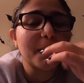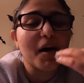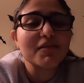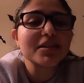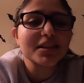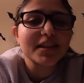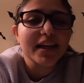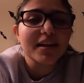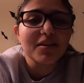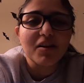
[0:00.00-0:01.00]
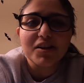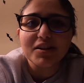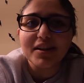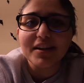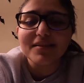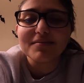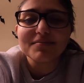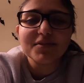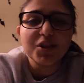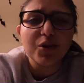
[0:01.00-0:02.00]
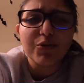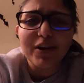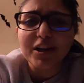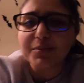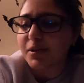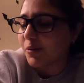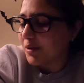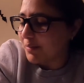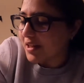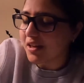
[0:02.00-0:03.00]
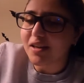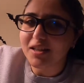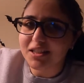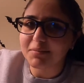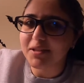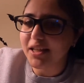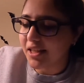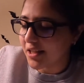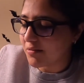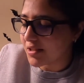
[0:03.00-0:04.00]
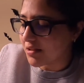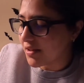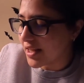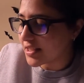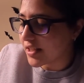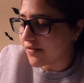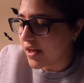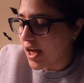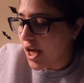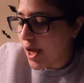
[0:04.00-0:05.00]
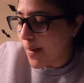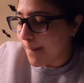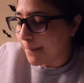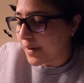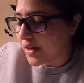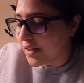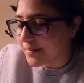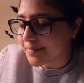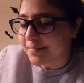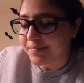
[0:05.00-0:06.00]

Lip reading: Obviously it's taking longer than, you know, a regular book would because I'm taking notes and all that stuff. But